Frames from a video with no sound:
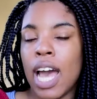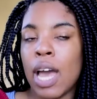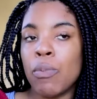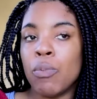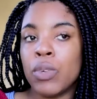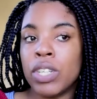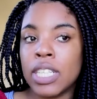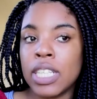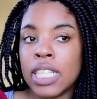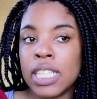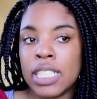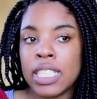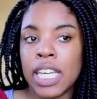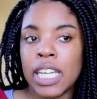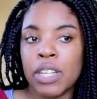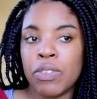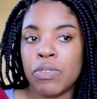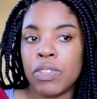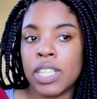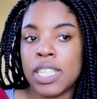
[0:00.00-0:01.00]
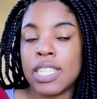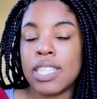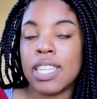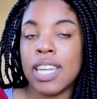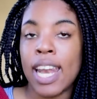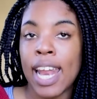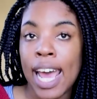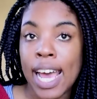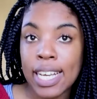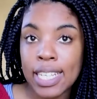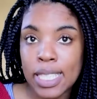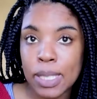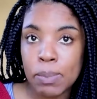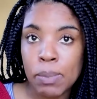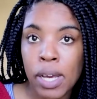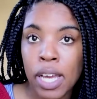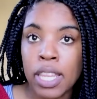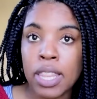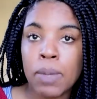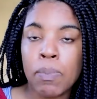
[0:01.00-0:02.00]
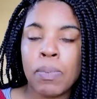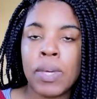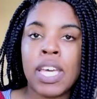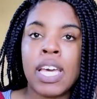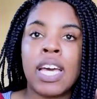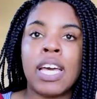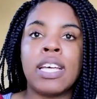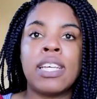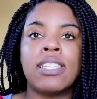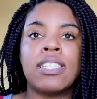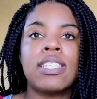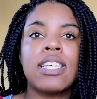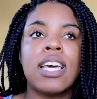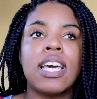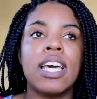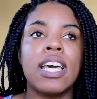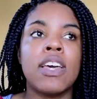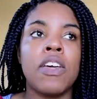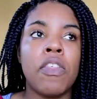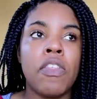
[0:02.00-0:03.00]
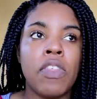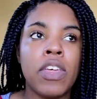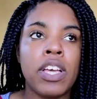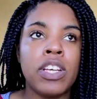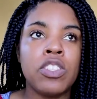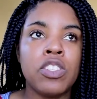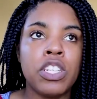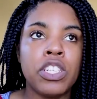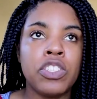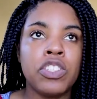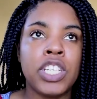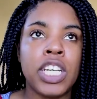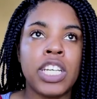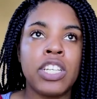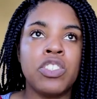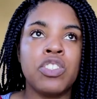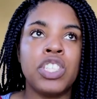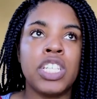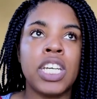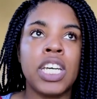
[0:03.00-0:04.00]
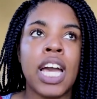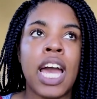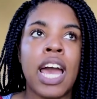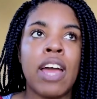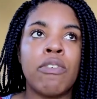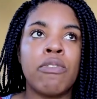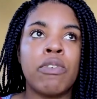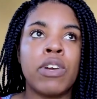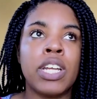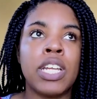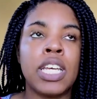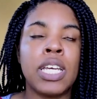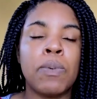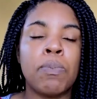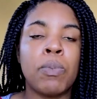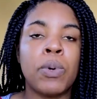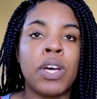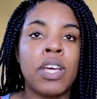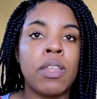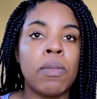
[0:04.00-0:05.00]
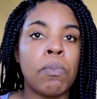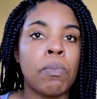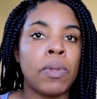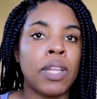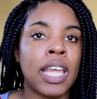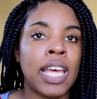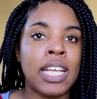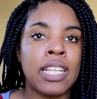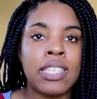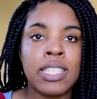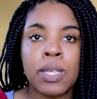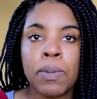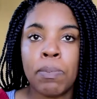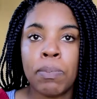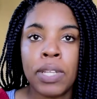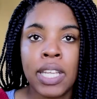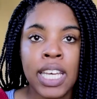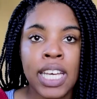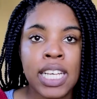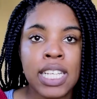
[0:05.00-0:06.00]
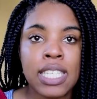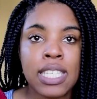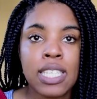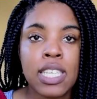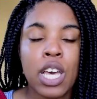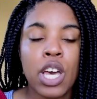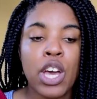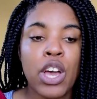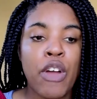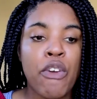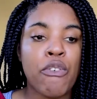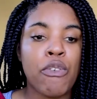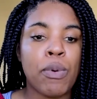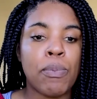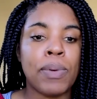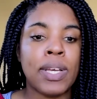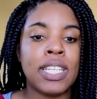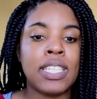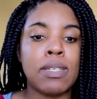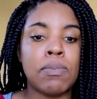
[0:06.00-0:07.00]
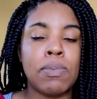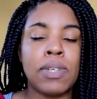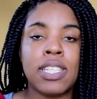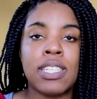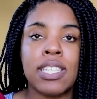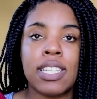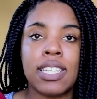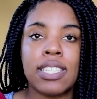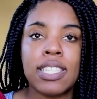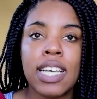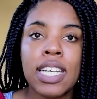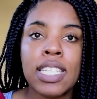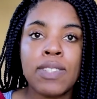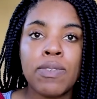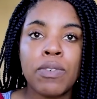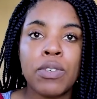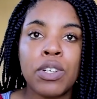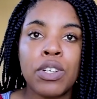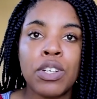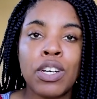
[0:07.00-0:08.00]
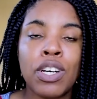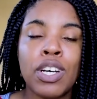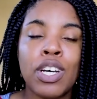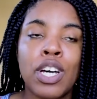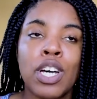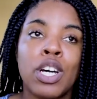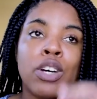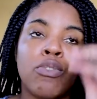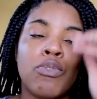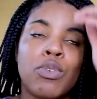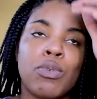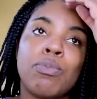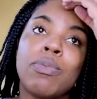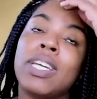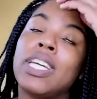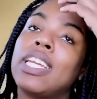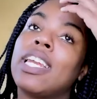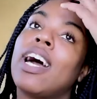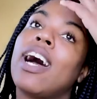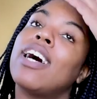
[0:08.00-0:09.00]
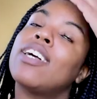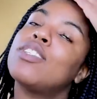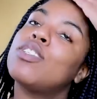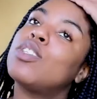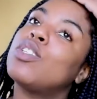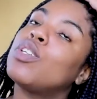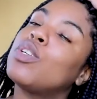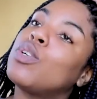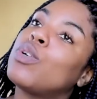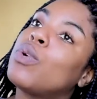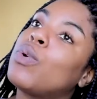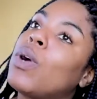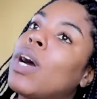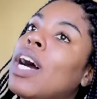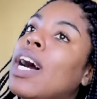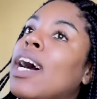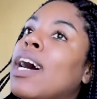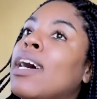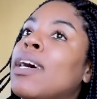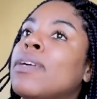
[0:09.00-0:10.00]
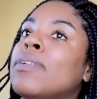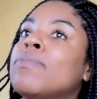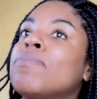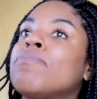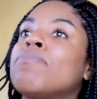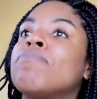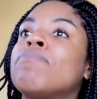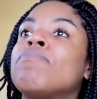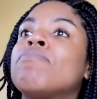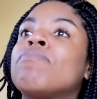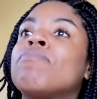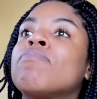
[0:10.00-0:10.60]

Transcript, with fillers: I'm really excited for this next month because things are changing. I've already put plans in place for me to be successful, for me not to um,